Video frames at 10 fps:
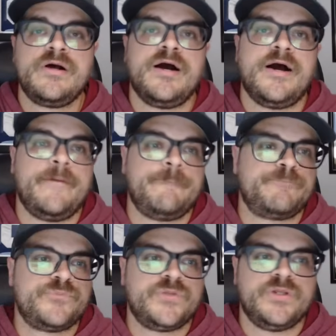
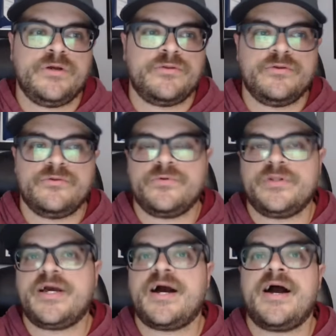you know, the
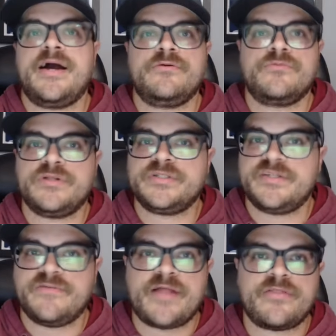really high
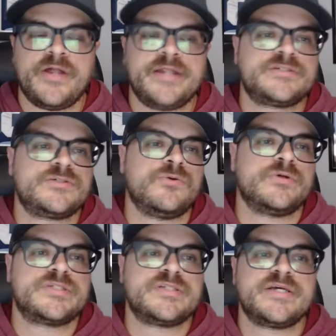relative athletic
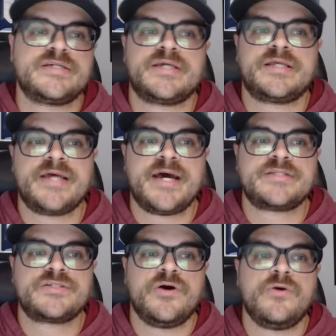scores and things like that.
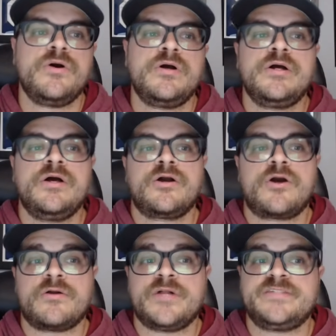So
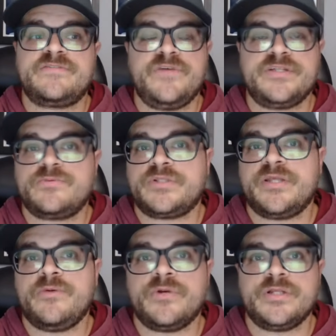Carlisle fits what
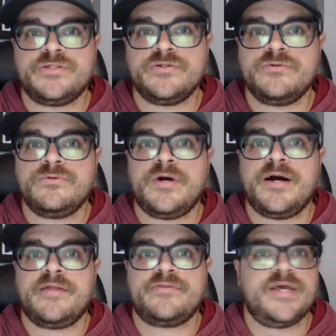they want to do.
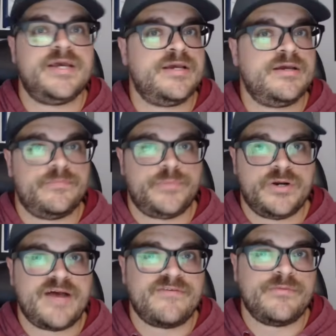They appear
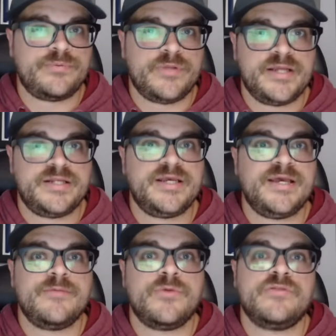to have a plan to get
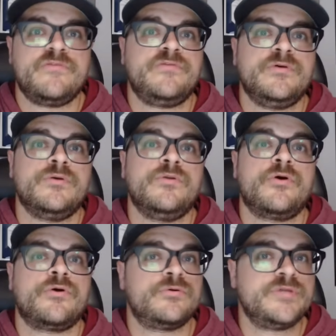him on the field
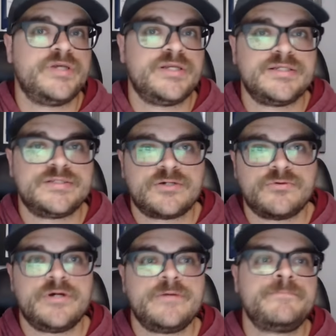early in his
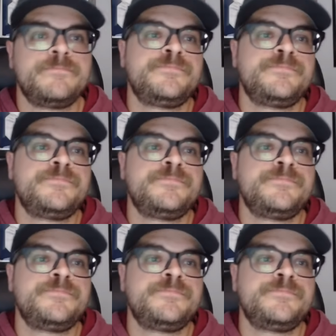career.